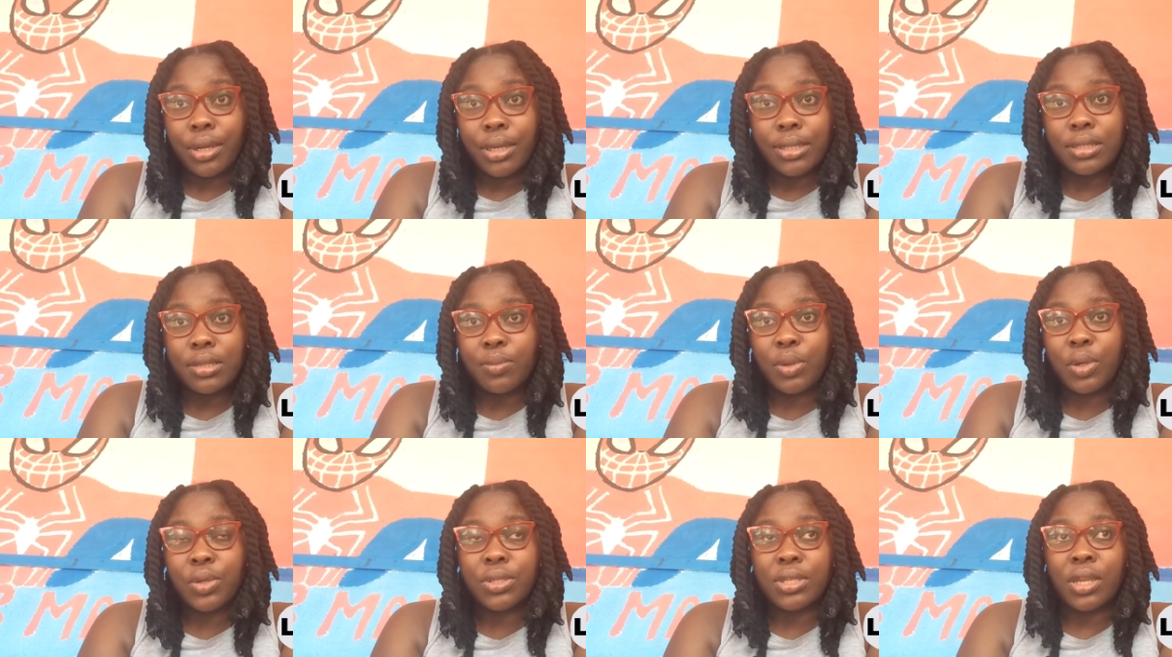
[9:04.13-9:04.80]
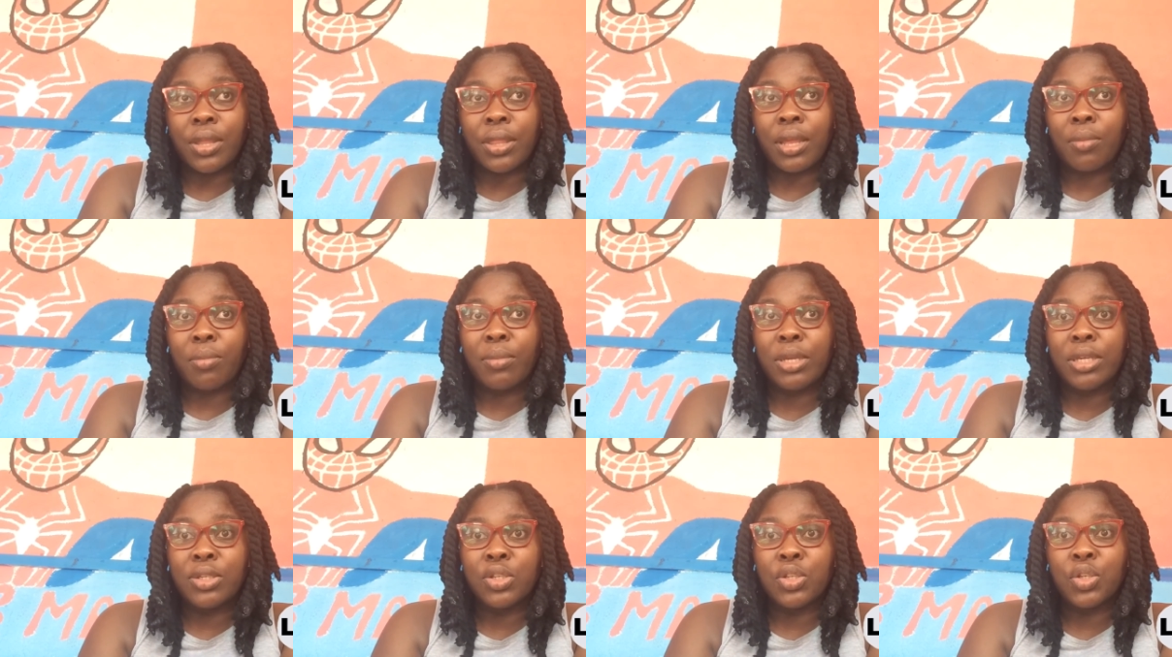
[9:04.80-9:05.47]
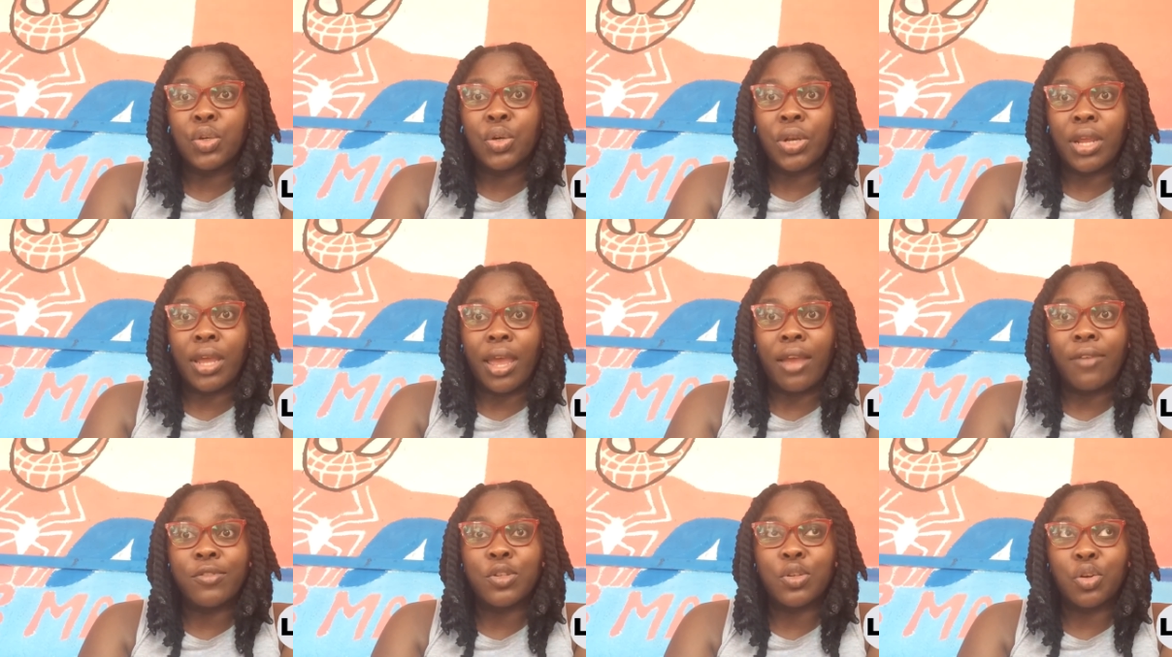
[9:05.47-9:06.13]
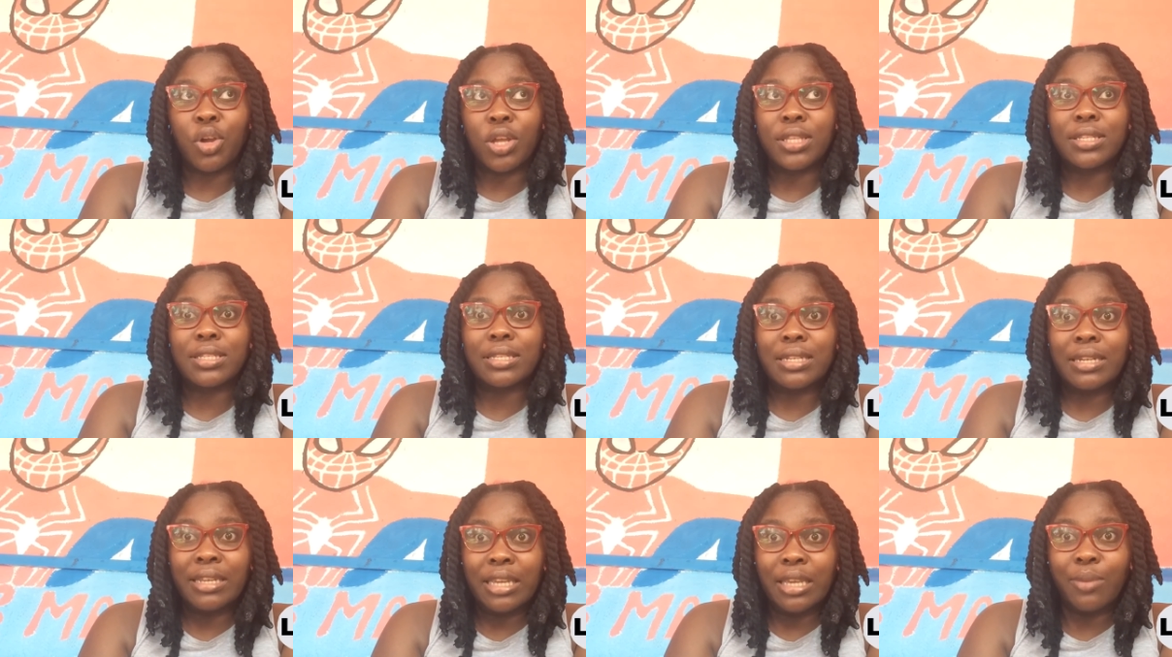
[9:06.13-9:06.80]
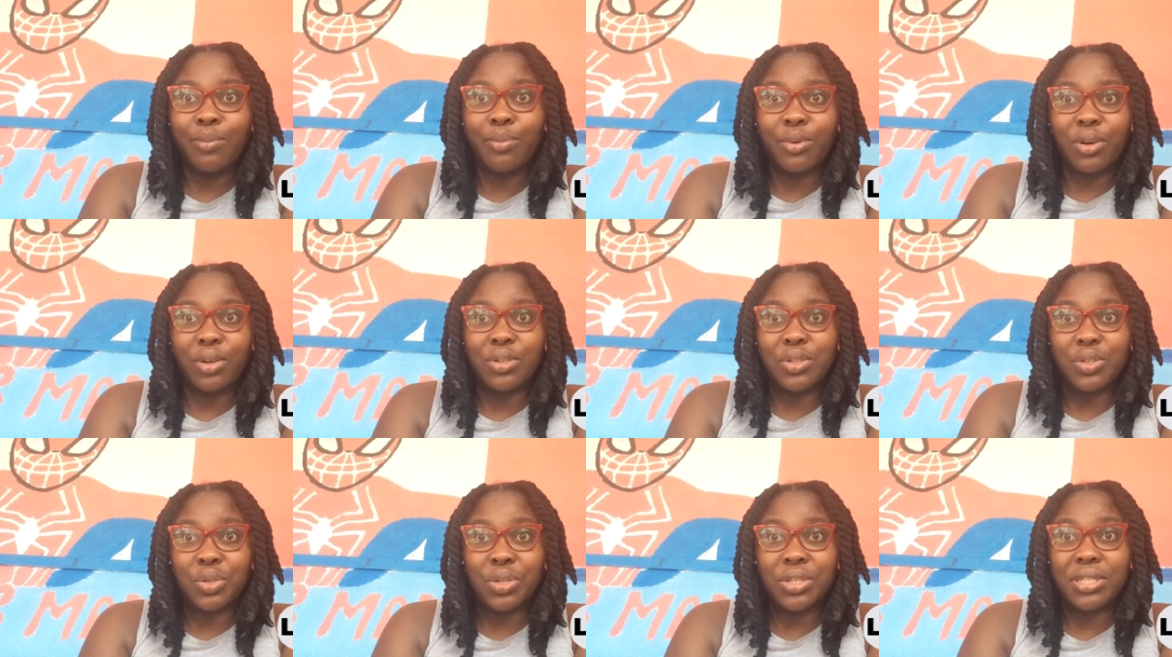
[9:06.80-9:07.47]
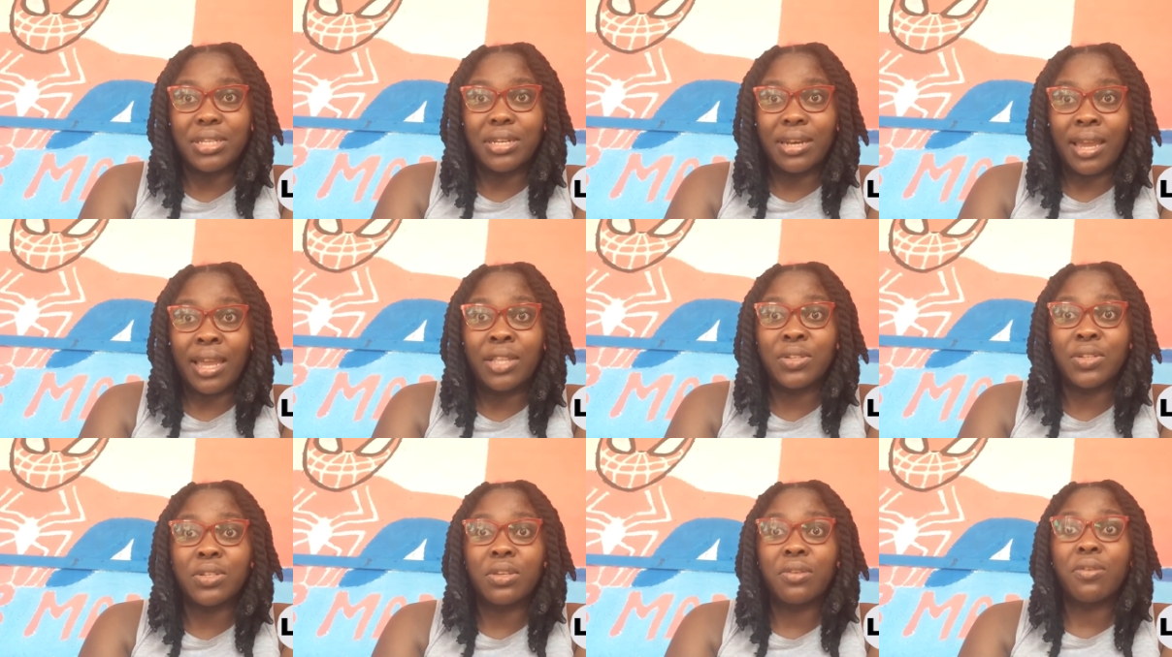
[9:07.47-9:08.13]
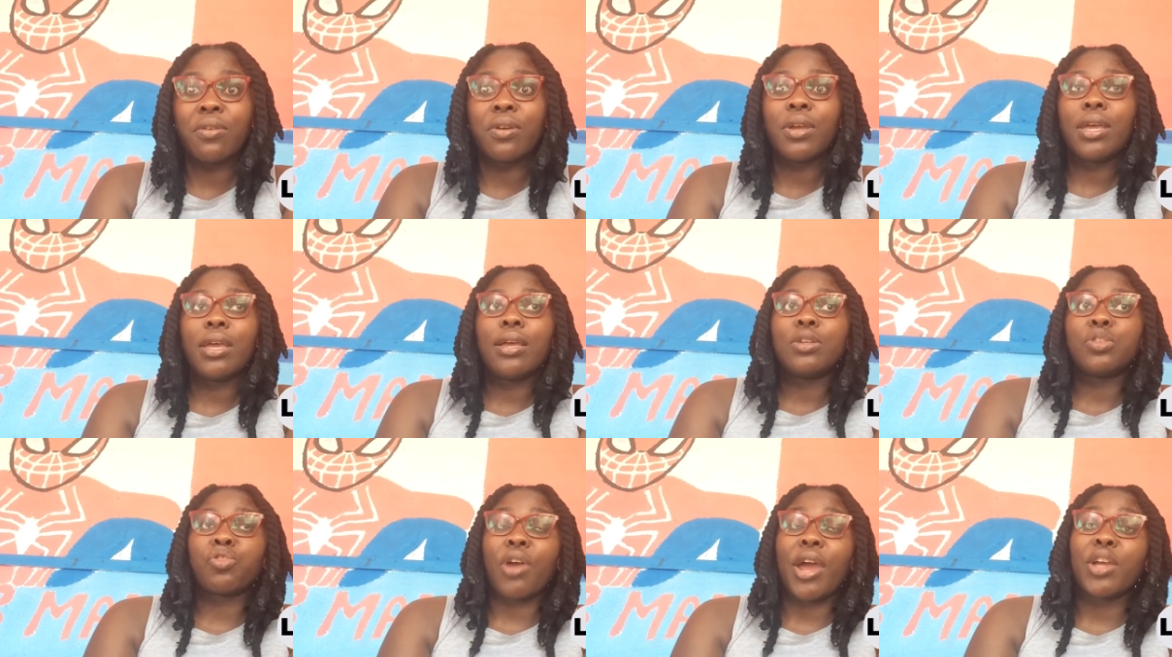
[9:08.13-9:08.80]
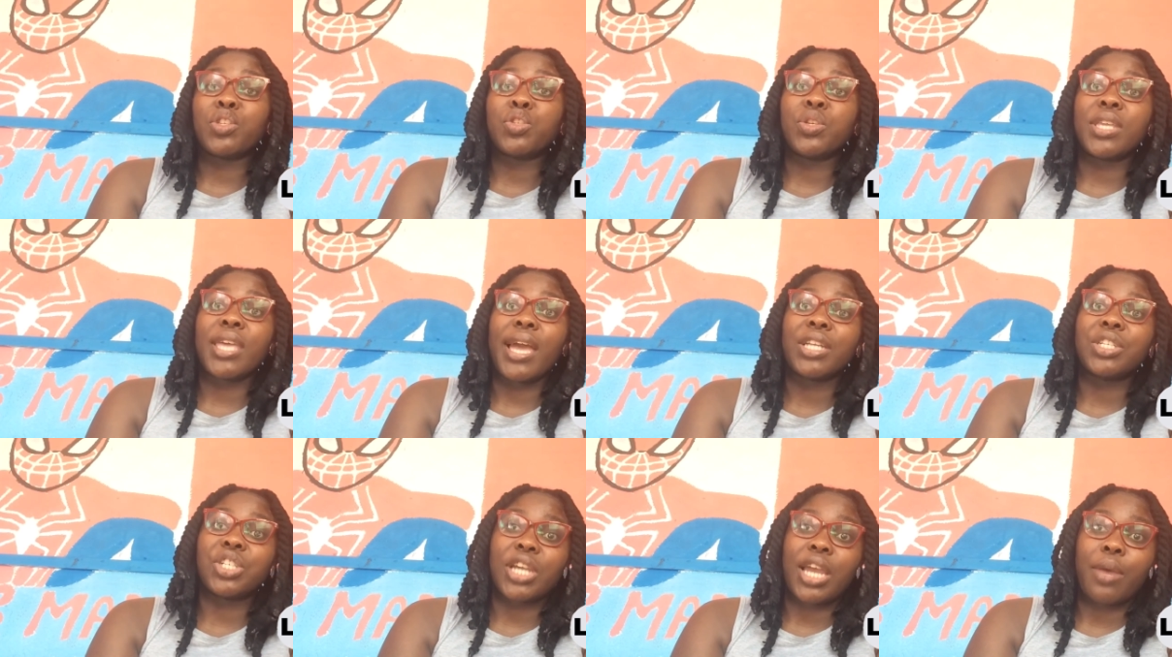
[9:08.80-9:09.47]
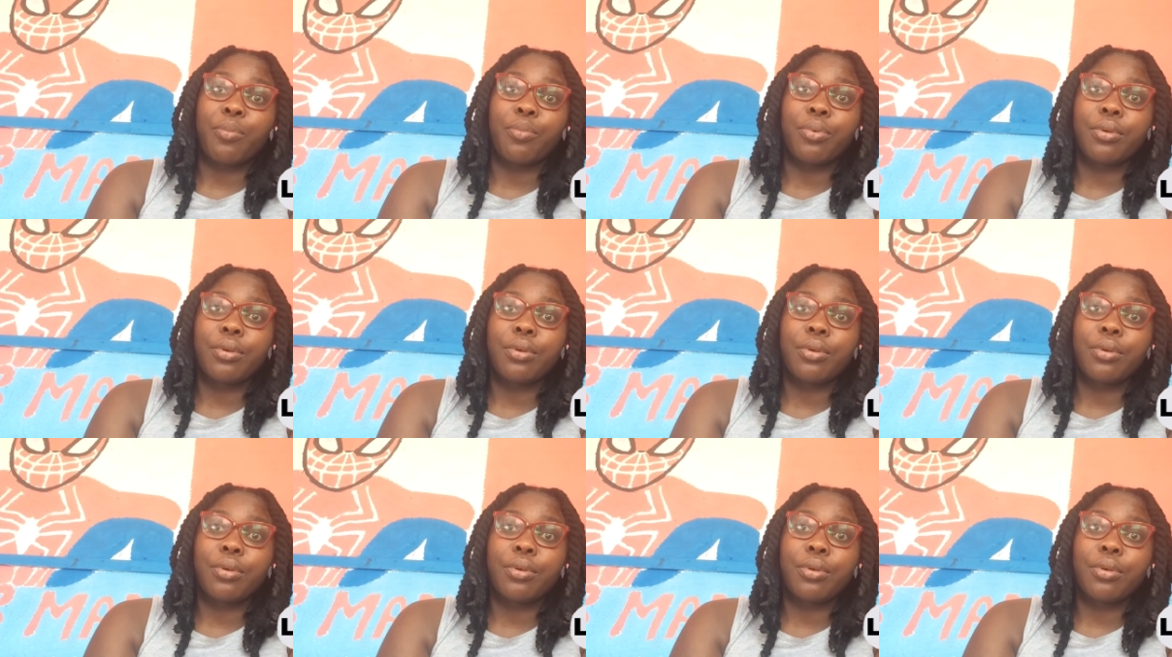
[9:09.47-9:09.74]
it, because now that means you're going to have to not sleep on certain nights trying to catch up.